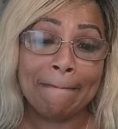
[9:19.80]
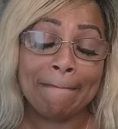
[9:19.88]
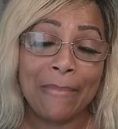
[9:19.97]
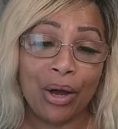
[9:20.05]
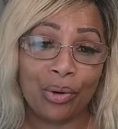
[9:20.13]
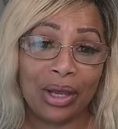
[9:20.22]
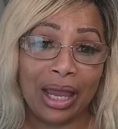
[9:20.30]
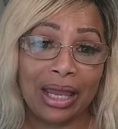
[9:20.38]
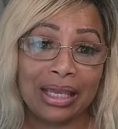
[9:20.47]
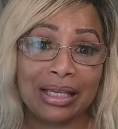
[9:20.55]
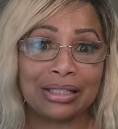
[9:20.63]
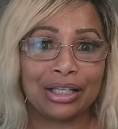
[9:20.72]

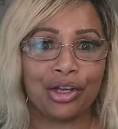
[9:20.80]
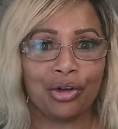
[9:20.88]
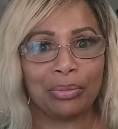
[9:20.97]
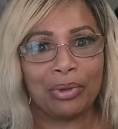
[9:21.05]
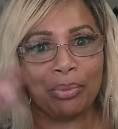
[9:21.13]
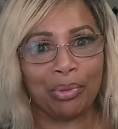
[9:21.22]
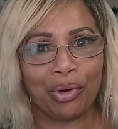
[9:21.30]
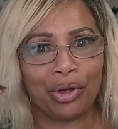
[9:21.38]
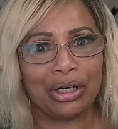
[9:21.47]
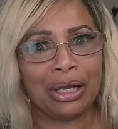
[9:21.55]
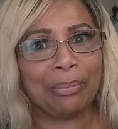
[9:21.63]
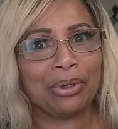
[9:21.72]
Okay, is it going to be
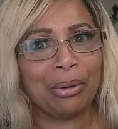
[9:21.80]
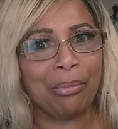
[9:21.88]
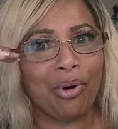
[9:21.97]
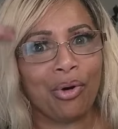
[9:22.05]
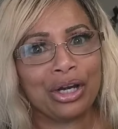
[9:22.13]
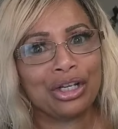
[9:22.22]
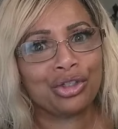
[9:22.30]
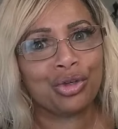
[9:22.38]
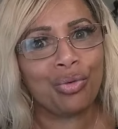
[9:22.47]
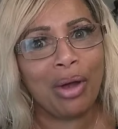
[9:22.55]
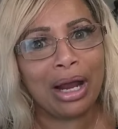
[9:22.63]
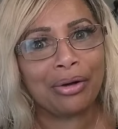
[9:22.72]
broken up in the morning,
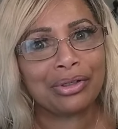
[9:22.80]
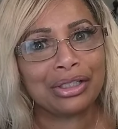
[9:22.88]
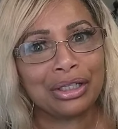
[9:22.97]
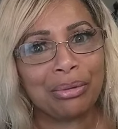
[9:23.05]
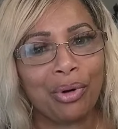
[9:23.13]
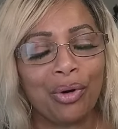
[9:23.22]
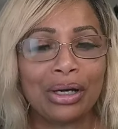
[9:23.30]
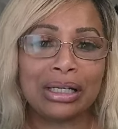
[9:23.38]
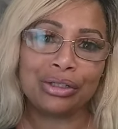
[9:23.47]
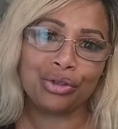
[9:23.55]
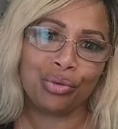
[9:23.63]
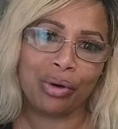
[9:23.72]
two hours in the morning,
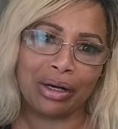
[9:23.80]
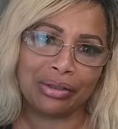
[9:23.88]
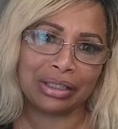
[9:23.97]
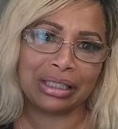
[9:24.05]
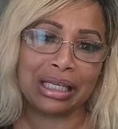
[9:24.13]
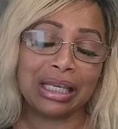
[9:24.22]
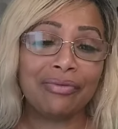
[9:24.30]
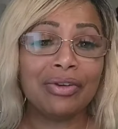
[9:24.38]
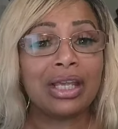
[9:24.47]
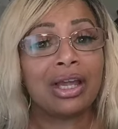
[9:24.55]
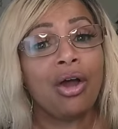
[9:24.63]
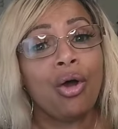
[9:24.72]
two hours in the
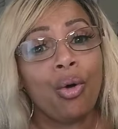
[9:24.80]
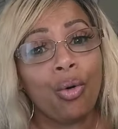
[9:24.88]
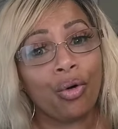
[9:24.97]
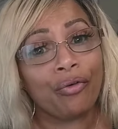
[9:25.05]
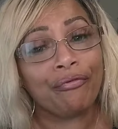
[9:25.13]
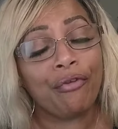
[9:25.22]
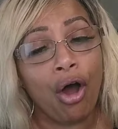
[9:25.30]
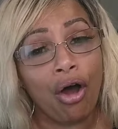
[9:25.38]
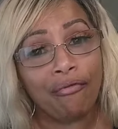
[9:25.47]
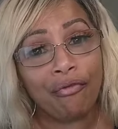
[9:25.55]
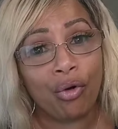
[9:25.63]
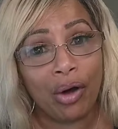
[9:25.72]
evening, or all
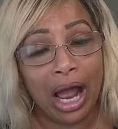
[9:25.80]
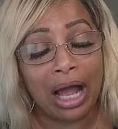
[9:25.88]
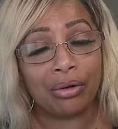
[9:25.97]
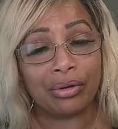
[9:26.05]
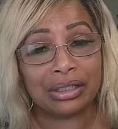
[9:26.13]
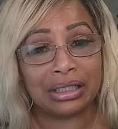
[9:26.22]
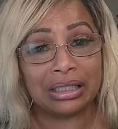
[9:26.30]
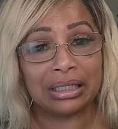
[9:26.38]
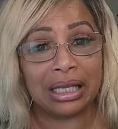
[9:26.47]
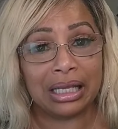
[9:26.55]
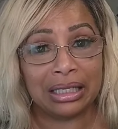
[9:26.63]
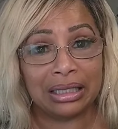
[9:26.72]
four hours in,
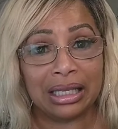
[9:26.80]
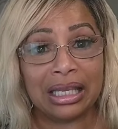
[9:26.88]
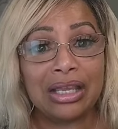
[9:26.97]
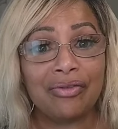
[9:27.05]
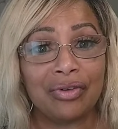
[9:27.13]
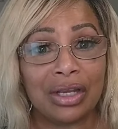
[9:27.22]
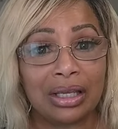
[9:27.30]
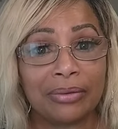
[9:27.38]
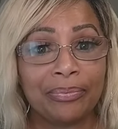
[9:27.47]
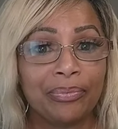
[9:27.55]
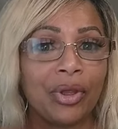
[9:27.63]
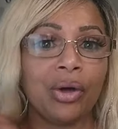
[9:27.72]
in the evening?
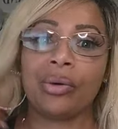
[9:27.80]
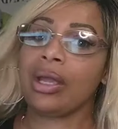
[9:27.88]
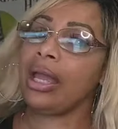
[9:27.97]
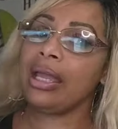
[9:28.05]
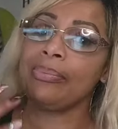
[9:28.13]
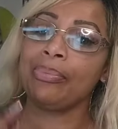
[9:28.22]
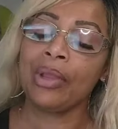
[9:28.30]
Okay,